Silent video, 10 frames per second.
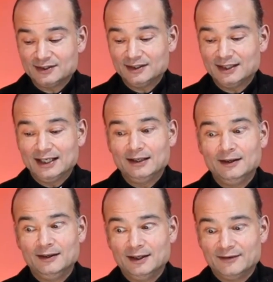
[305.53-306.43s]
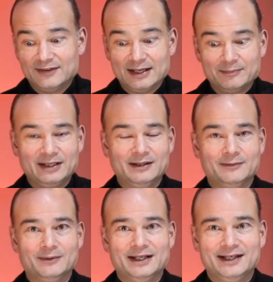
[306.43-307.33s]
I love that, by the
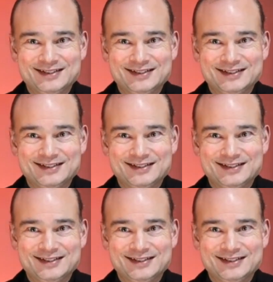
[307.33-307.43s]
way.